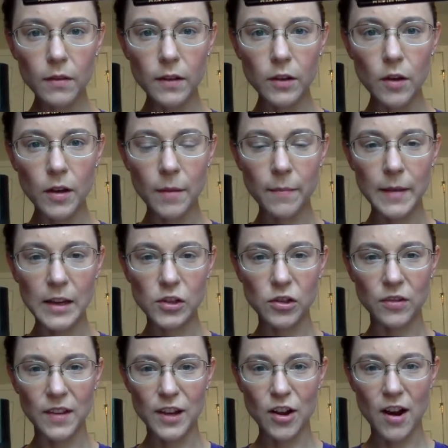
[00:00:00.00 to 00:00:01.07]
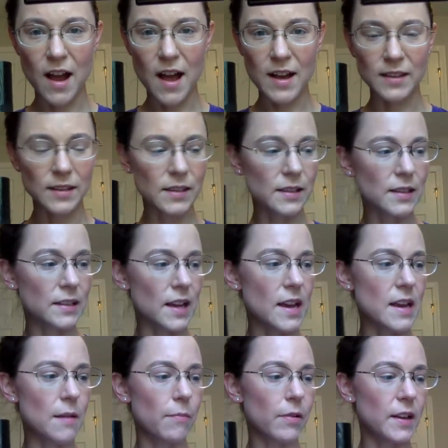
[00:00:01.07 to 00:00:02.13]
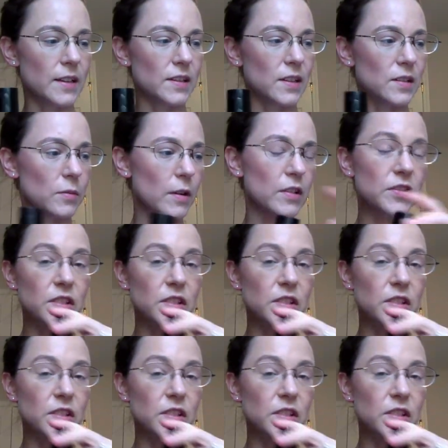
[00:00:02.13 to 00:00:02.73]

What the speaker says: you can make sure that your eyes stay in place as well.